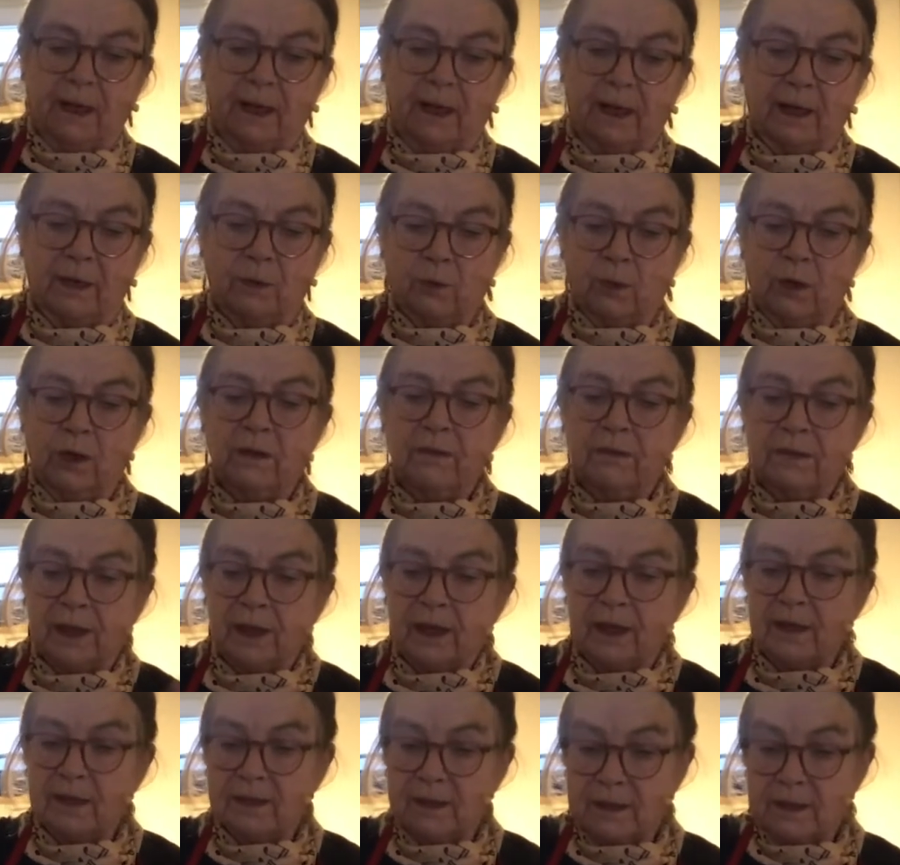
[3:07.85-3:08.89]
And one of
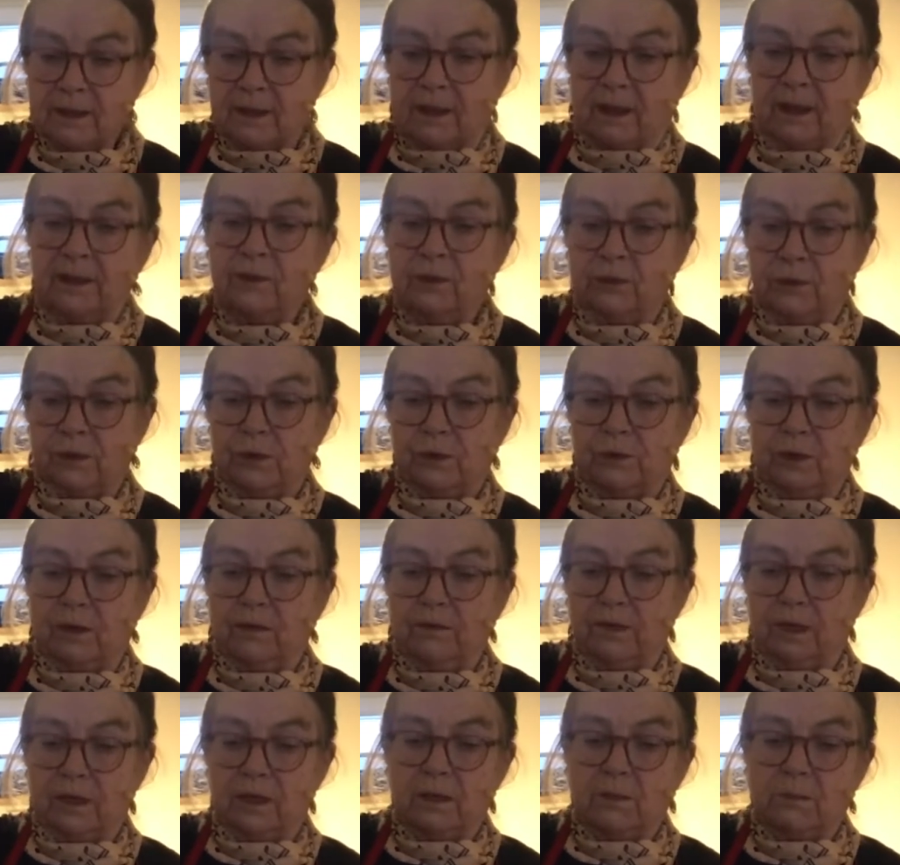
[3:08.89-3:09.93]
these ladoos, one
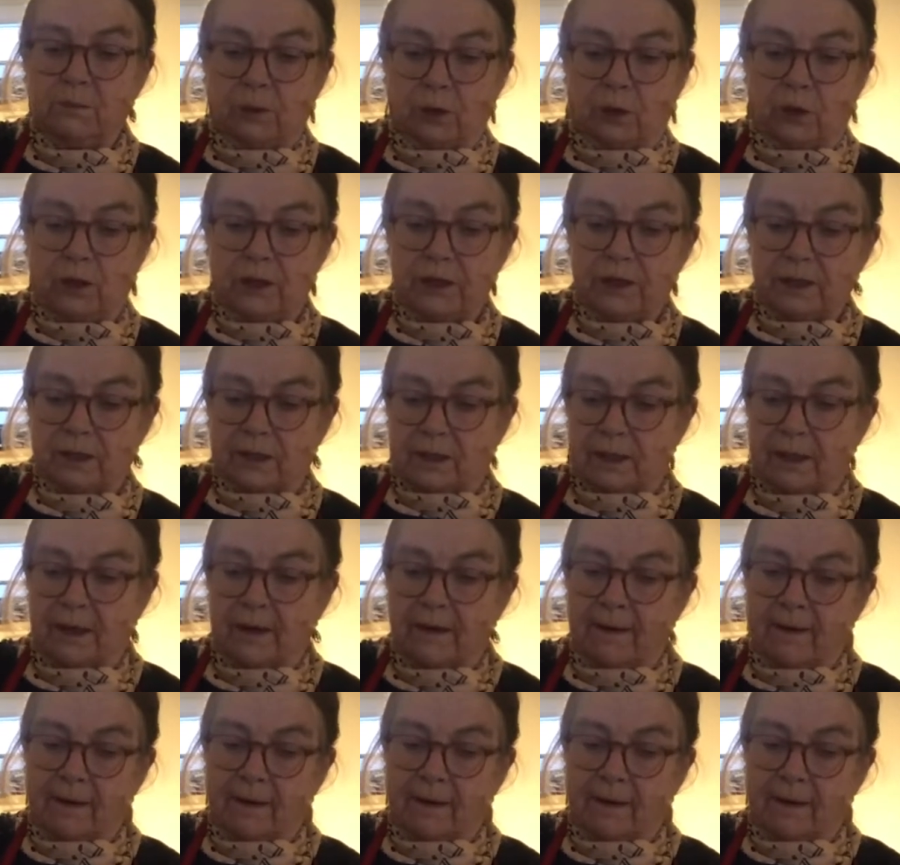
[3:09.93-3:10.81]
of these balls, is